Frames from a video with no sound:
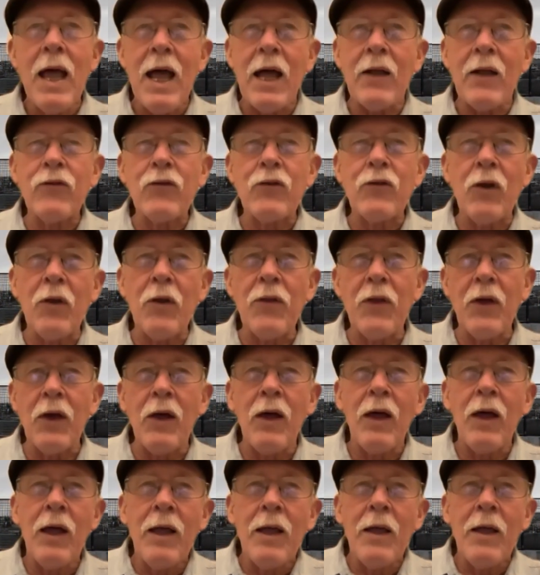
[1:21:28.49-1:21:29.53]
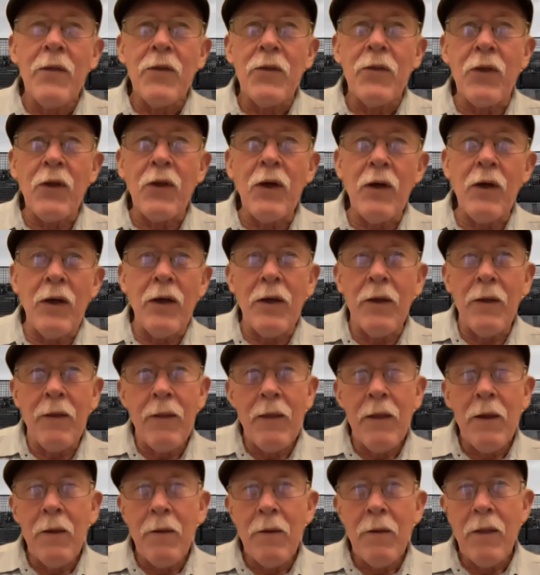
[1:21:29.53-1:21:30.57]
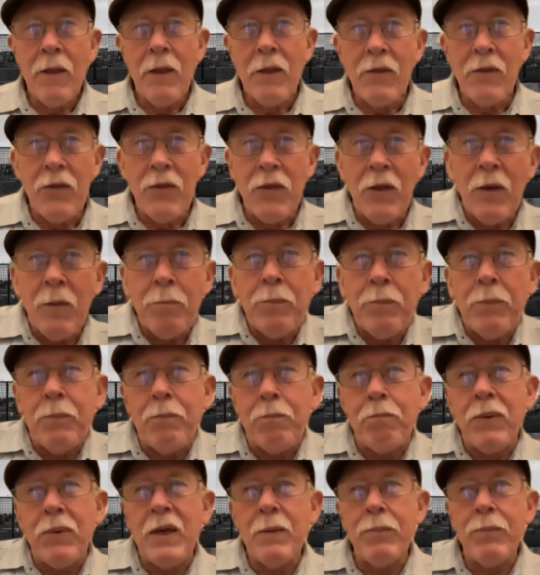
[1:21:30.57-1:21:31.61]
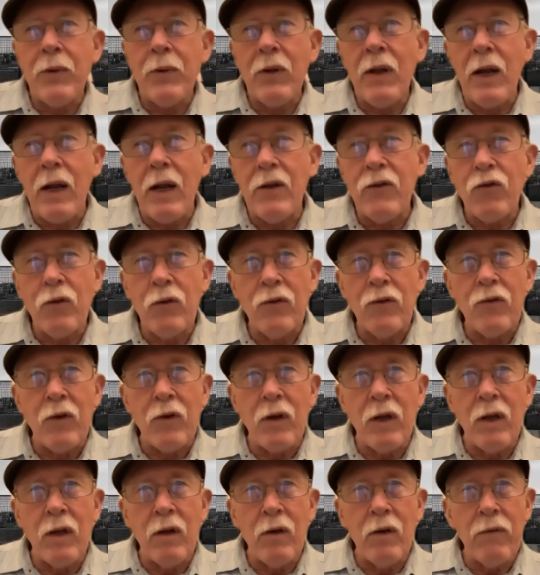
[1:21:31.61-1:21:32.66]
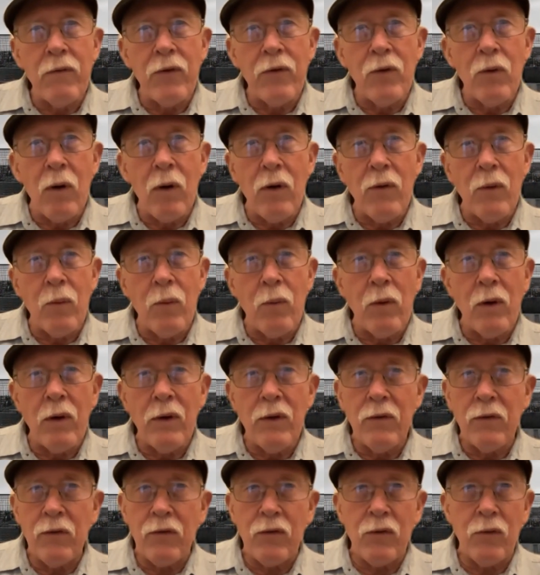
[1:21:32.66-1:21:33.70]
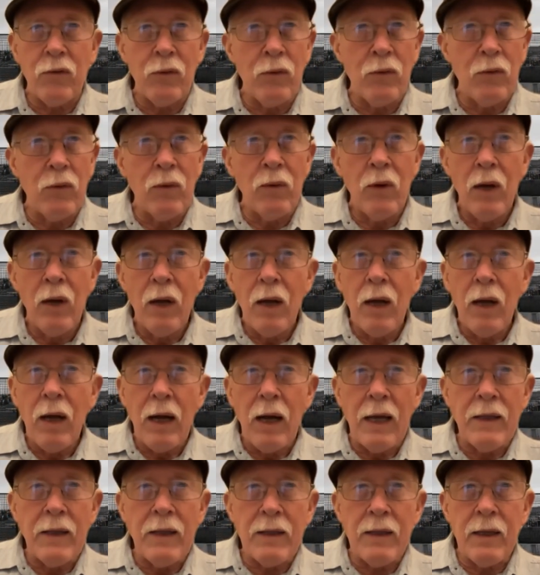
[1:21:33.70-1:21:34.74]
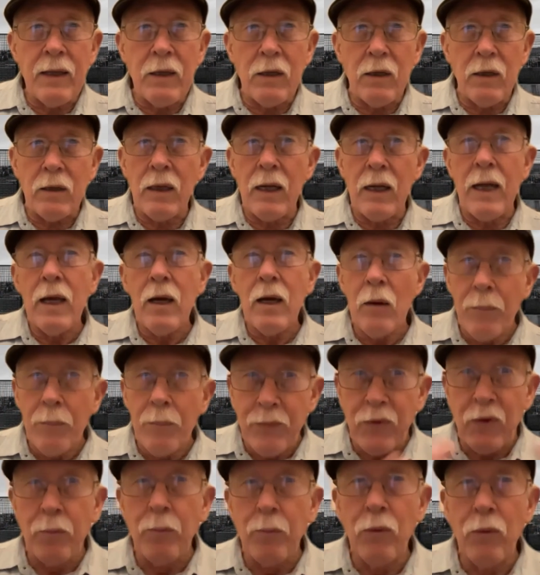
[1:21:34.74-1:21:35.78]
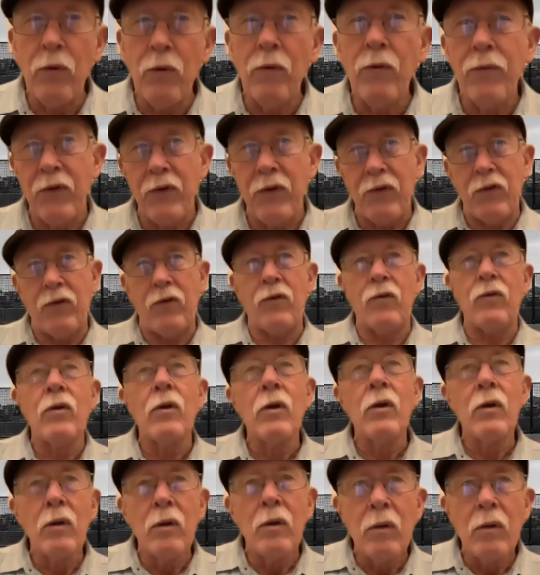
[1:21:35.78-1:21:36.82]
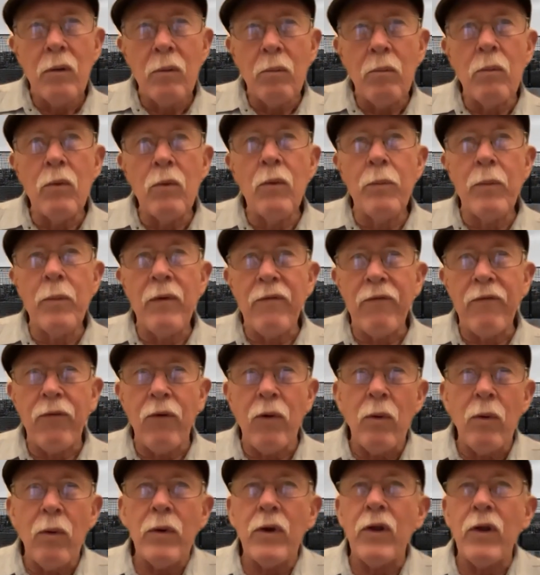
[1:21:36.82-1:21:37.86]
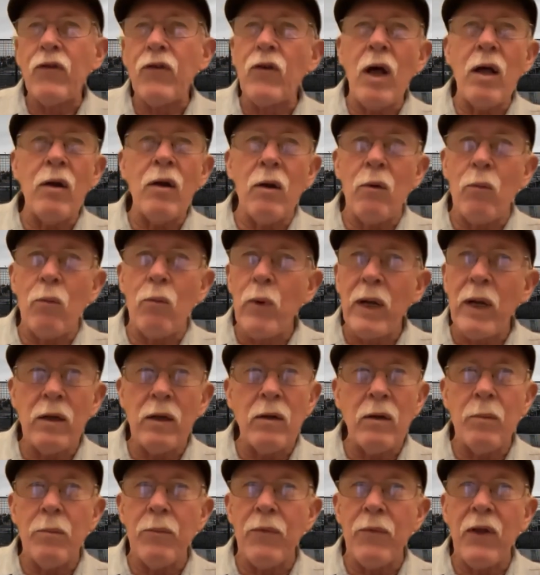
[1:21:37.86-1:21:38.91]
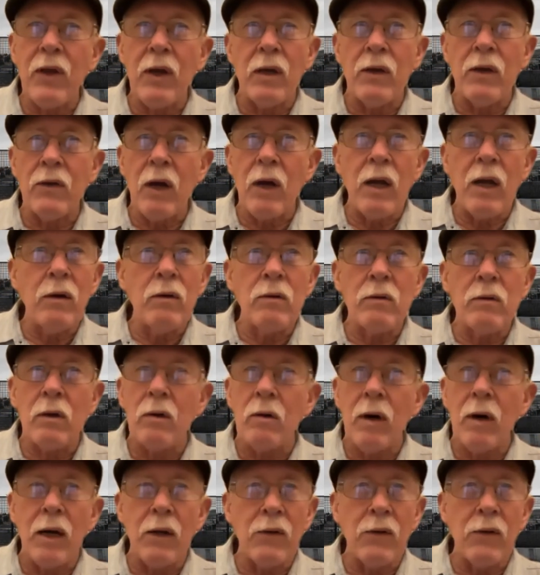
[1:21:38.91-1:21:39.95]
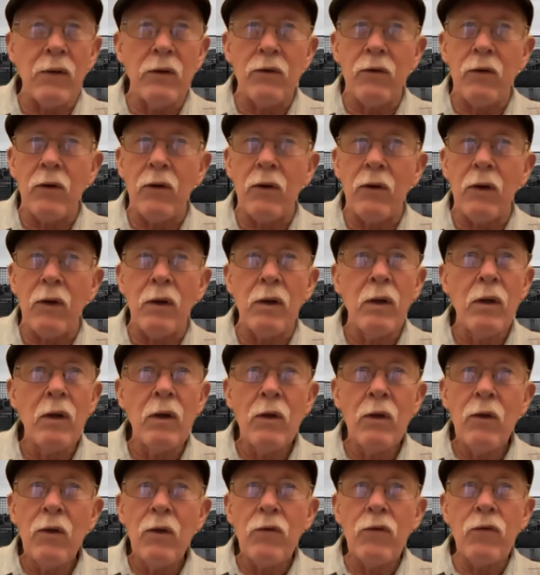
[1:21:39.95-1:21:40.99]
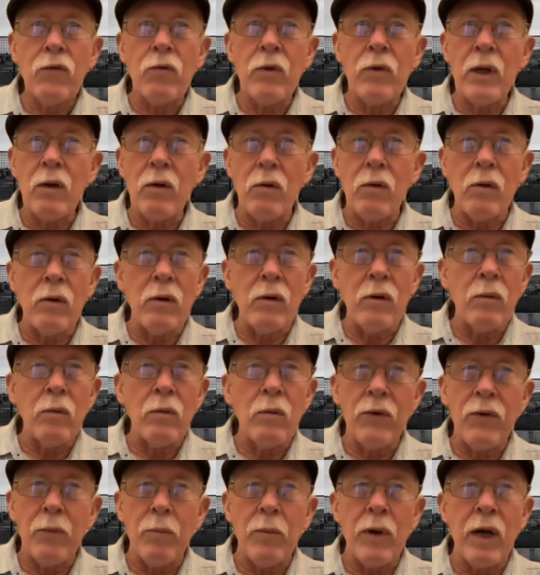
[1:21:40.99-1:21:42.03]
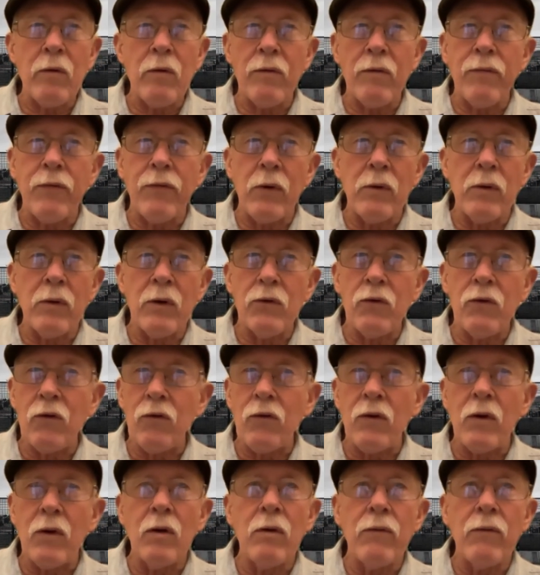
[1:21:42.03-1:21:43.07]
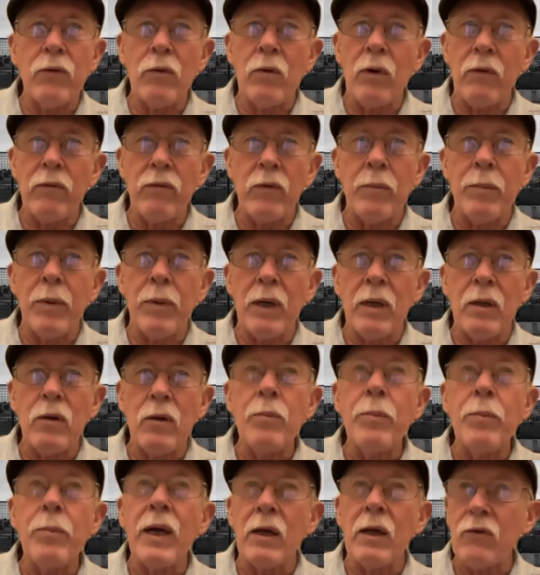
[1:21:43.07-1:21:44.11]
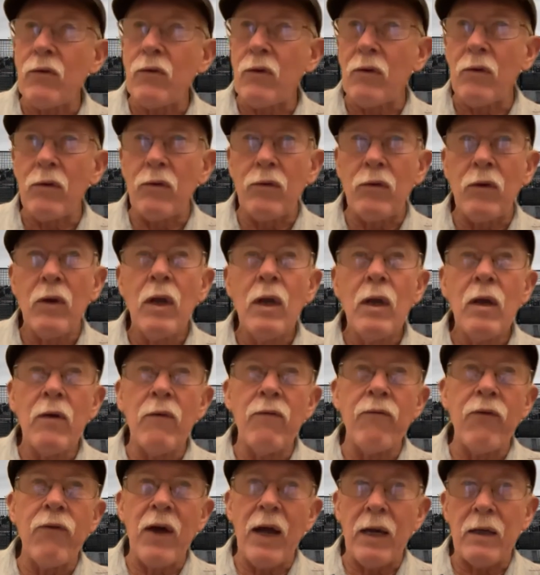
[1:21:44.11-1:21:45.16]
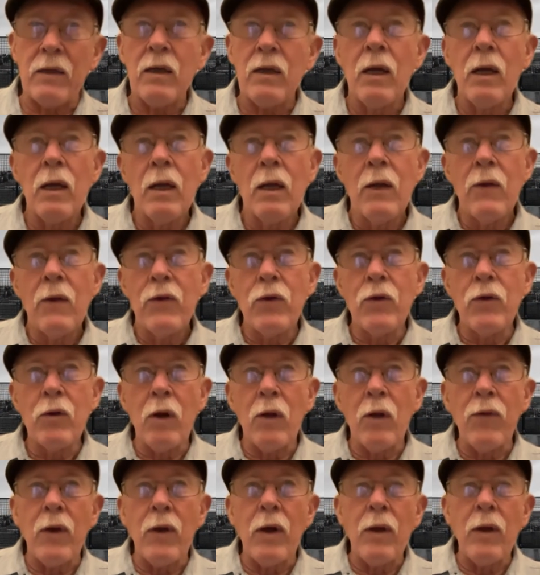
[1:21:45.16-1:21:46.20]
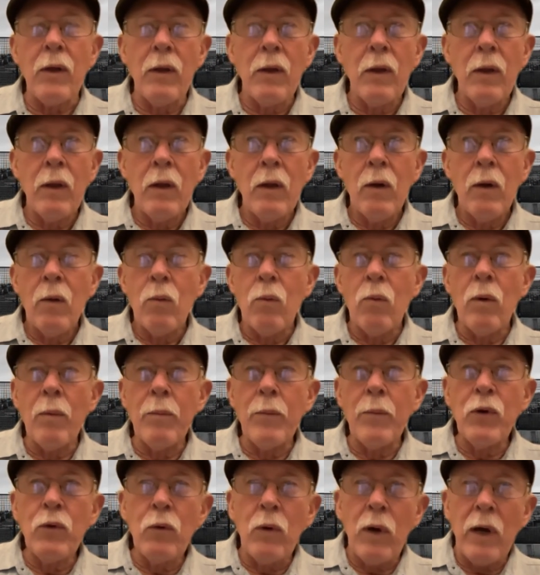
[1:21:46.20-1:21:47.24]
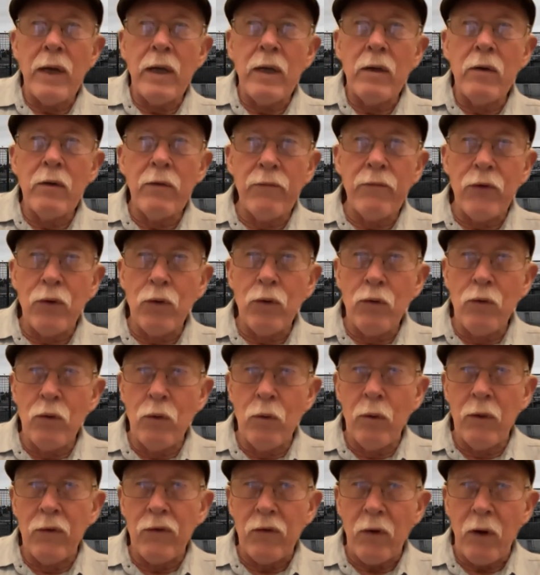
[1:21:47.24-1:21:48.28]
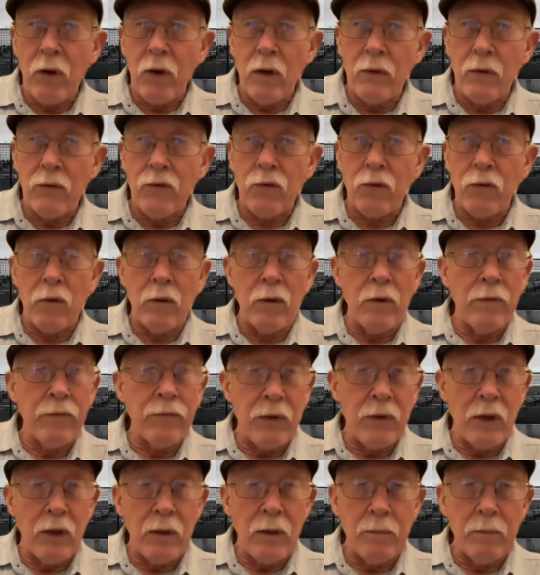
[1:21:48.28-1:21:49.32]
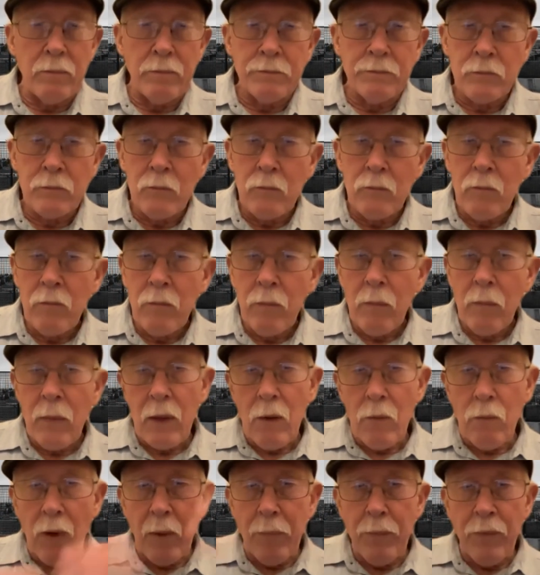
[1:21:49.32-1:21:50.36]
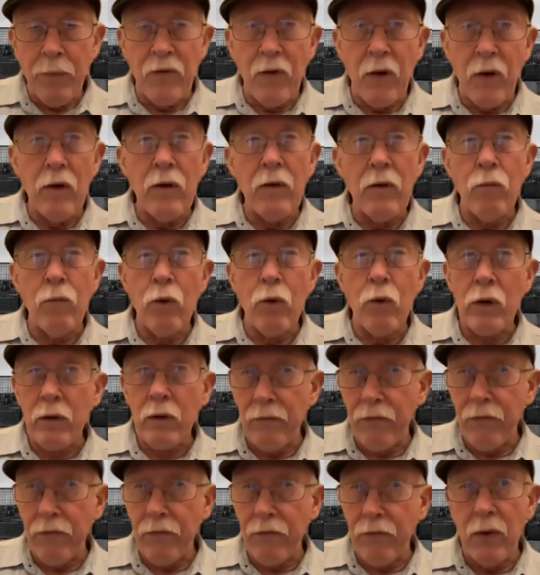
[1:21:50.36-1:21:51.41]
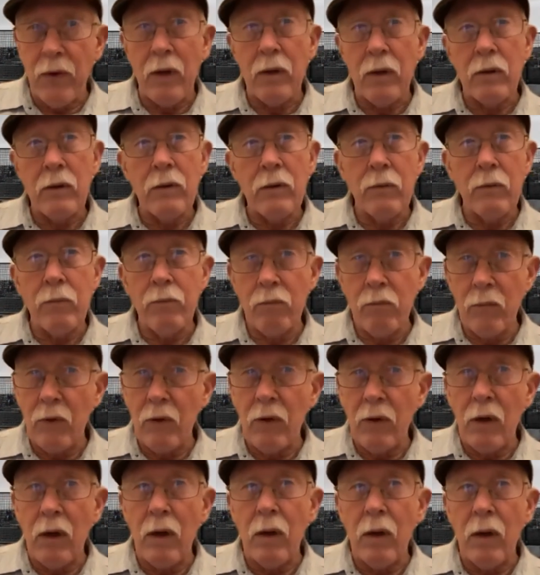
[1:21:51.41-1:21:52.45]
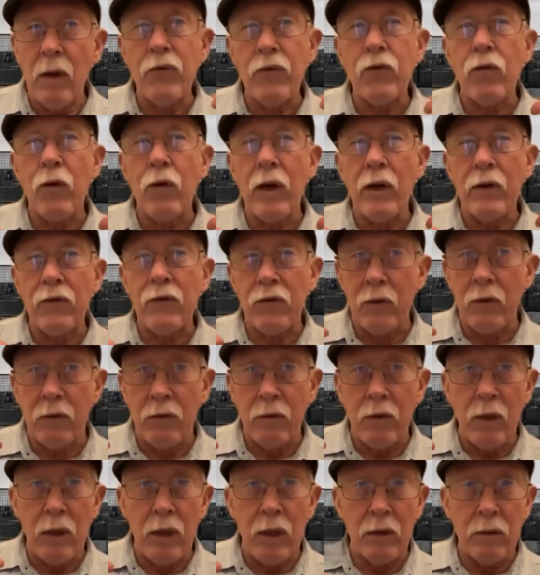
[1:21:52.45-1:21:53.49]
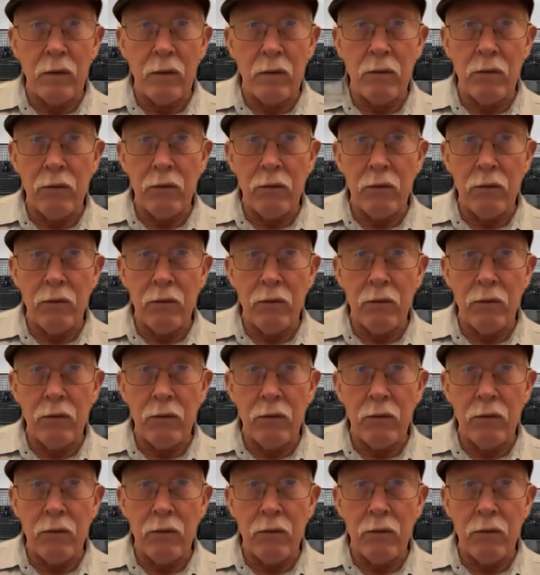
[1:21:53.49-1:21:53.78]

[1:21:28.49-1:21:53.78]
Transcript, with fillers: And so the the the people that I choose to interview are the ones who I think are going to help to move this movement forward. It's not a random thing. I, I don't go out into the street corner with a microphone and just interview everybody who passes. In fact, you know, the woman who I interviewed, who was our sort of um, representative worker for the um, strikes at, at,